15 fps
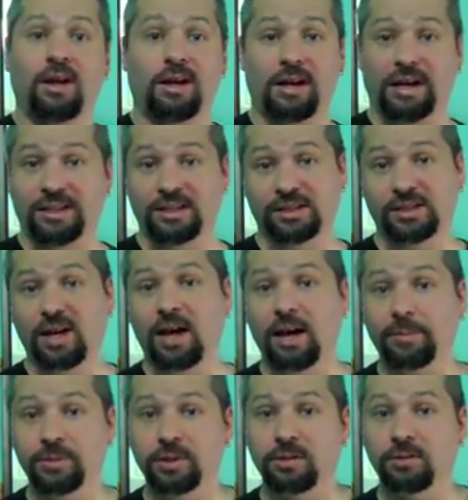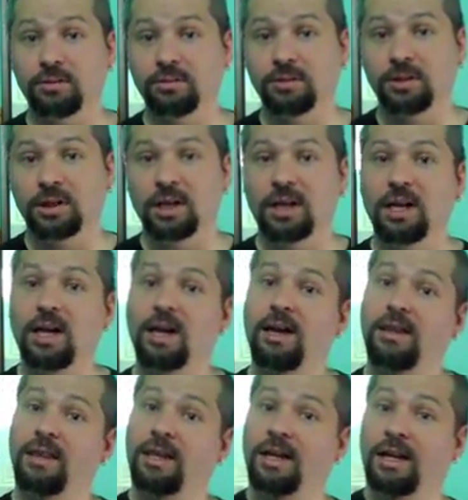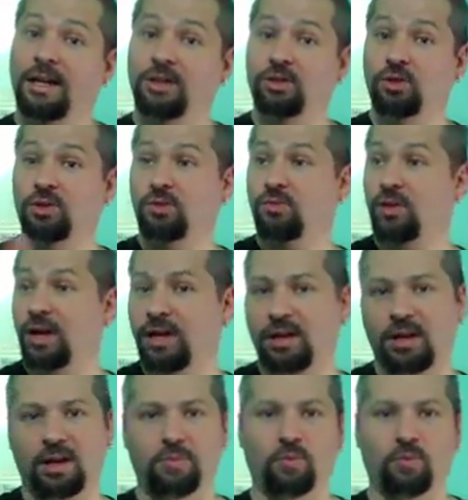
and I stopped, and then I turned right